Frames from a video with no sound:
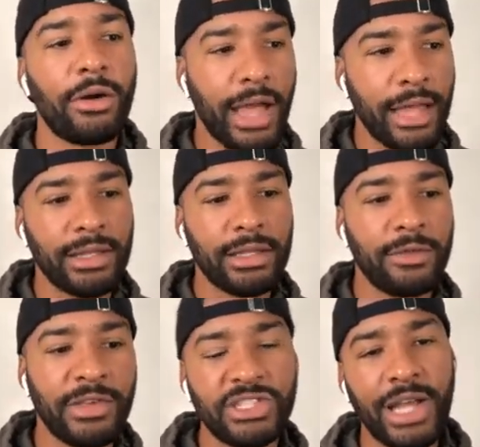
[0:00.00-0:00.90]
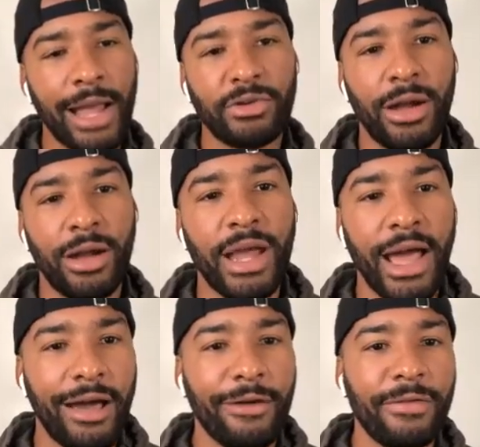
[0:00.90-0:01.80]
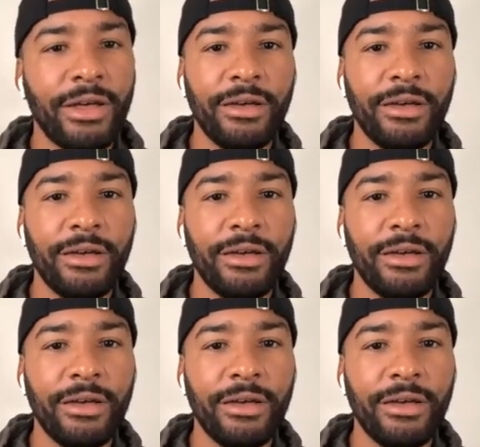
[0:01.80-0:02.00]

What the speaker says: okay, at the end of each chapter, I'm going to have